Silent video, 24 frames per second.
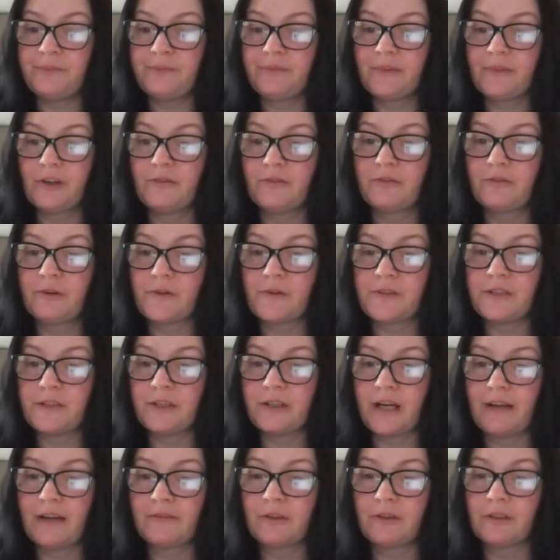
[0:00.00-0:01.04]
of course,
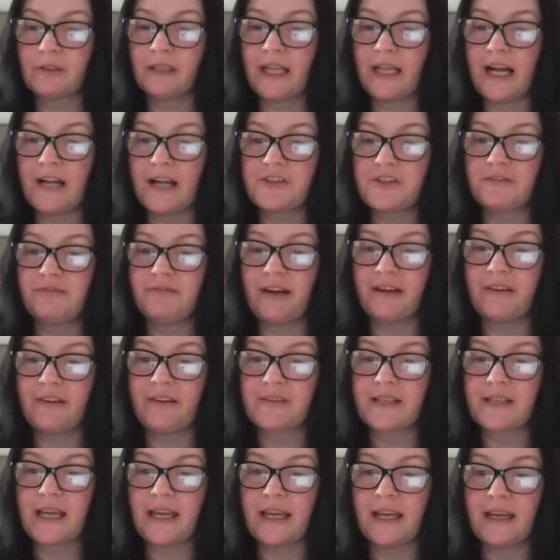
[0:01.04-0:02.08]
I've got larger
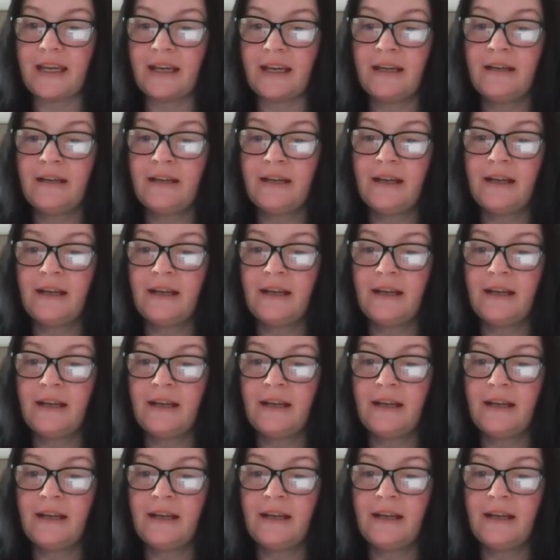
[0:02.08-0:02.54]
files here.